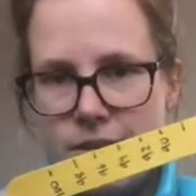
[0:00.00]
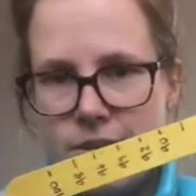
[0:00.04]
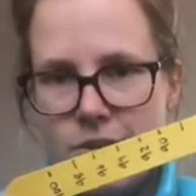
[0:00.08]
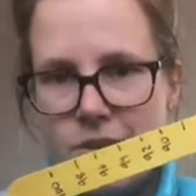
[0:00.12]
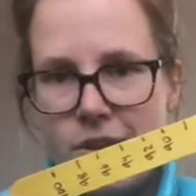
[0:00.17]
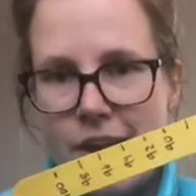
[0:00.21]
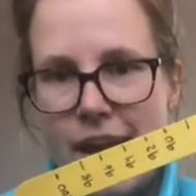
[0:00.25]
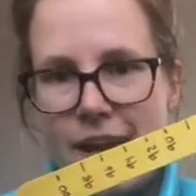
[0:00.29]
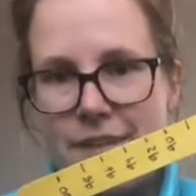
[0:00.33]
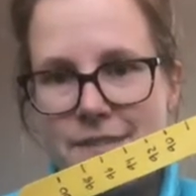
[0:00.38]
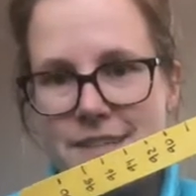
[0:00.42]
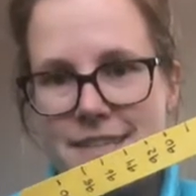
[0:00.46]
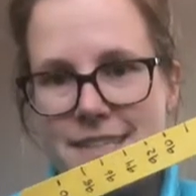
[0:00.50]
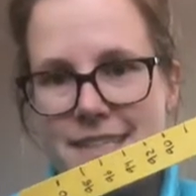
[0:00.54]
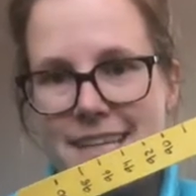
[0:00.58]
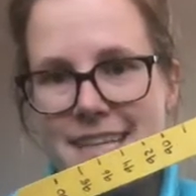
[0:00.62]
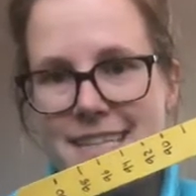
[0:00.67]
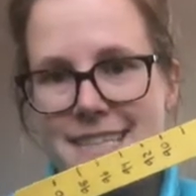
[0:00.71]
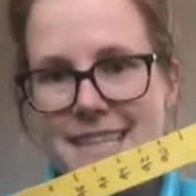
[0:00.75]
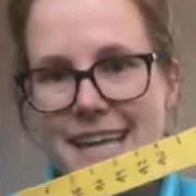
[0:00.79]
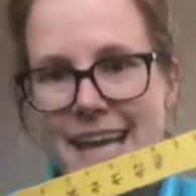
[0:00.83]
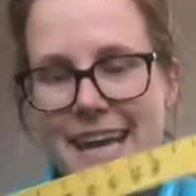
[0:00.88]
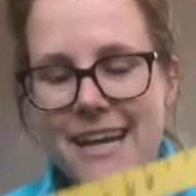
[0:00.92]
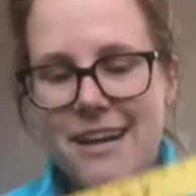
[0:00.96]
craft
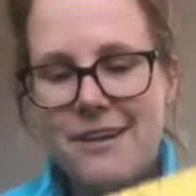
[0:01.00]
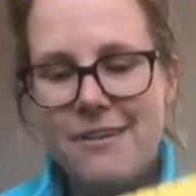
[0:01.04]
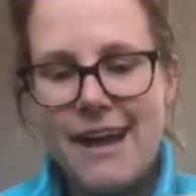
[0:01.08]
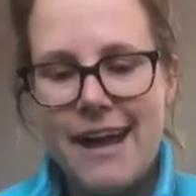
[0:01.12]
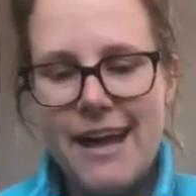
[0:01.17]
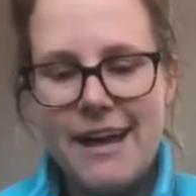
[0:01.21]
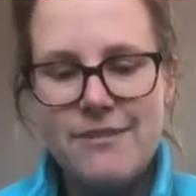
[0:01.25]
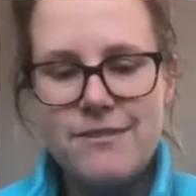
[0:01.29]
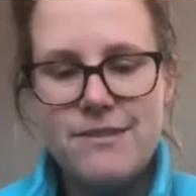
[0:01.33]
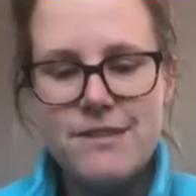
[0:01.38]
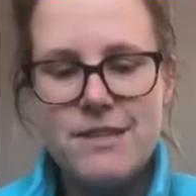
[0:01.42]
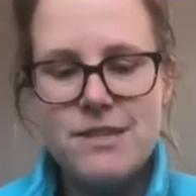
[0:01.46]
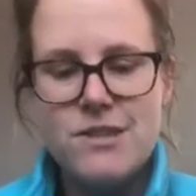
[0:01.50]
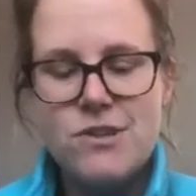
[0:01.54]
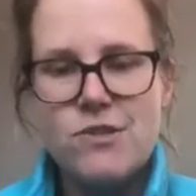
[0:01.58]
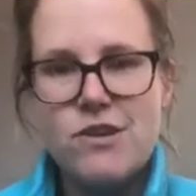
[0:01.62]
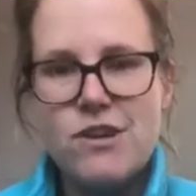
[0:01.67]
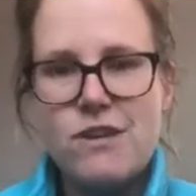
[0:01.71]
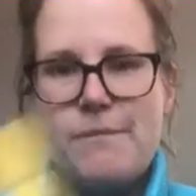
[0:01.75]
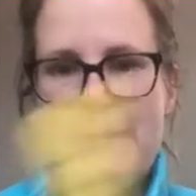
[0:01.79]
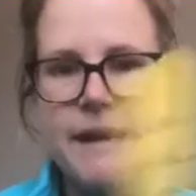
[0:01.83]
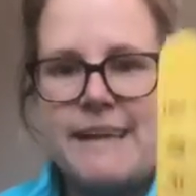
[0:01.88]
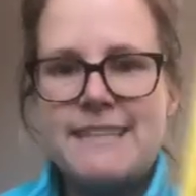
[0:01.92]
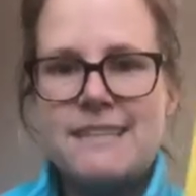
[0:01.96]
sticks lying around, you
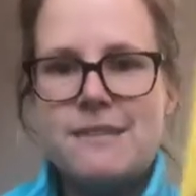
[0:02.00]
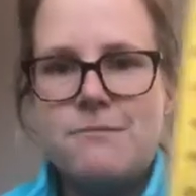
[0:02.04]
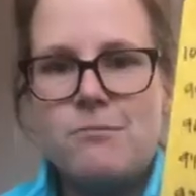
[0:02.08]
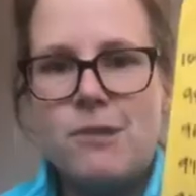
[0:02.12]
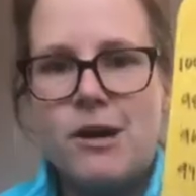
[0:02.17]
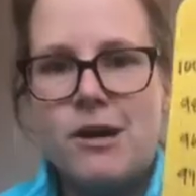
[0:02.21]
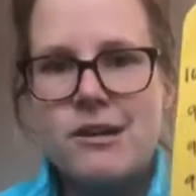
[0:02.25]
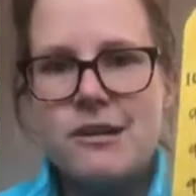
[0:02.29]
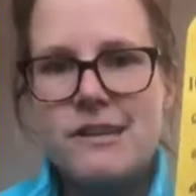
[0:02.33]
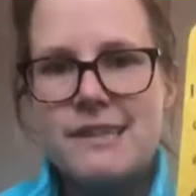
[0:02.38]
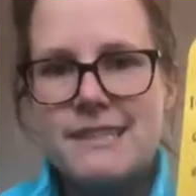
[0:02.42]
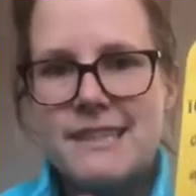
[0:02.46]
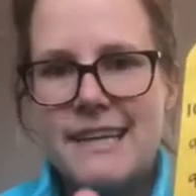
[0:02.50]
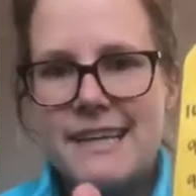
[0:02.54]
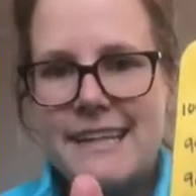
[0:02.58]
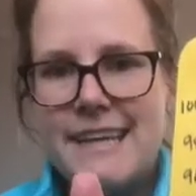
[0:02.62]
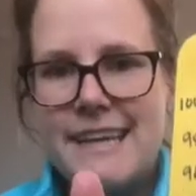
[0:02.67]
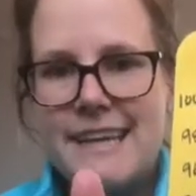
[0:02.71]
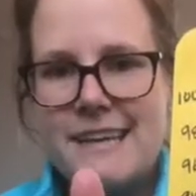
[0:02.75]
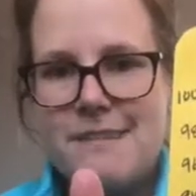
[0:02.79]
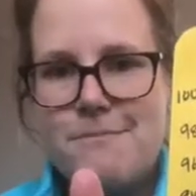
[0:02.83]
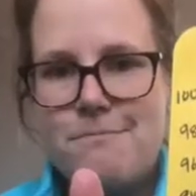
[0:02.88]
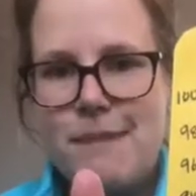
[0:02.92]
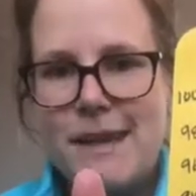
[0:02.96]
can make some marks on
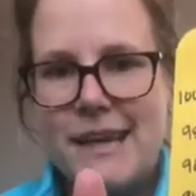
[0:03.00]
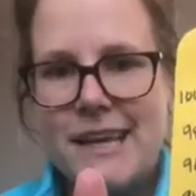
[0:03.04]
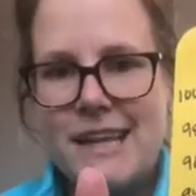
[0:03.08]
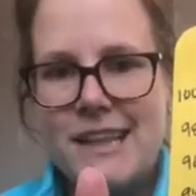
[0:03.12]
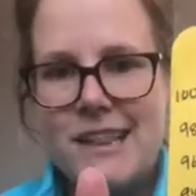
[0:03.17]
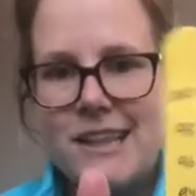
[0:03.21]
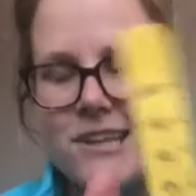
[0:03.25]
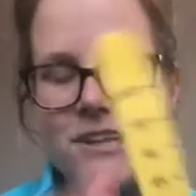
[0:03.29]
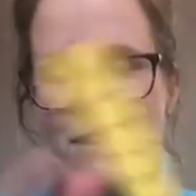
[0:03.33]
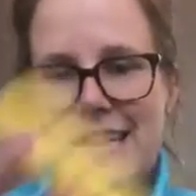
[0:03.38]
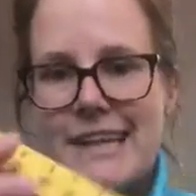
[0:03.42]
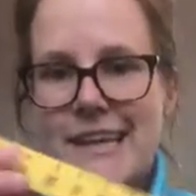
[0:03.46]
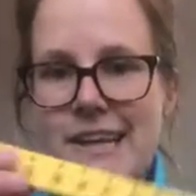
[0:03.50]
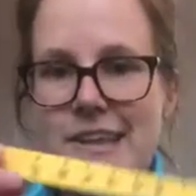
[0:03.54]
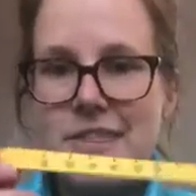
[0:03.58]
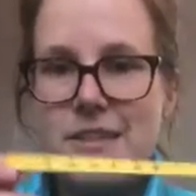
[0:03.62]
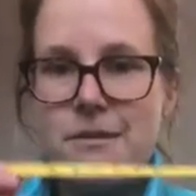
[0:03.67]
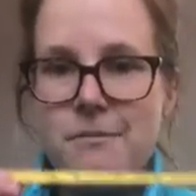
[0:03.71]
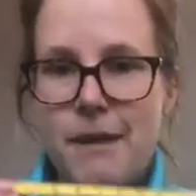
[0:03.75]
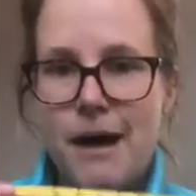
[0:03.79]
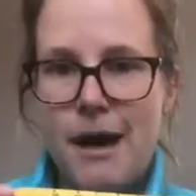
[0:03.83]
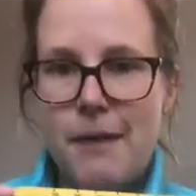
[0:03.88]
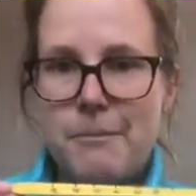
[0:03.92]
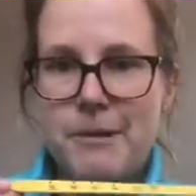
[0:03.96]
it, make it look like a
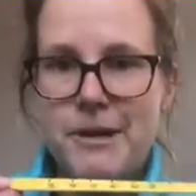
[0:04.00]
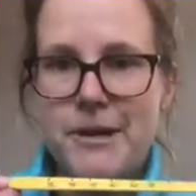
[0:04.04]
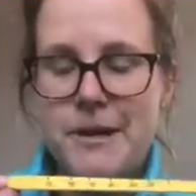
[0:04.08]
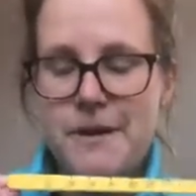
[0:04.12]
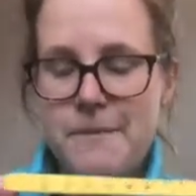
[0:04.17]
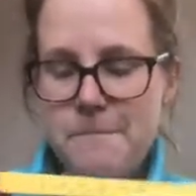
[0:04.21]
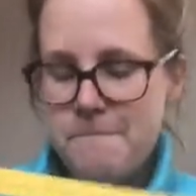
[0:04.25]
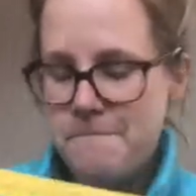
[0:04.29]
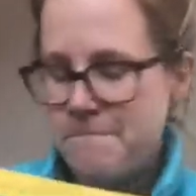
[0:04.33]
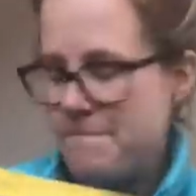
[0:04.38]
thermometer.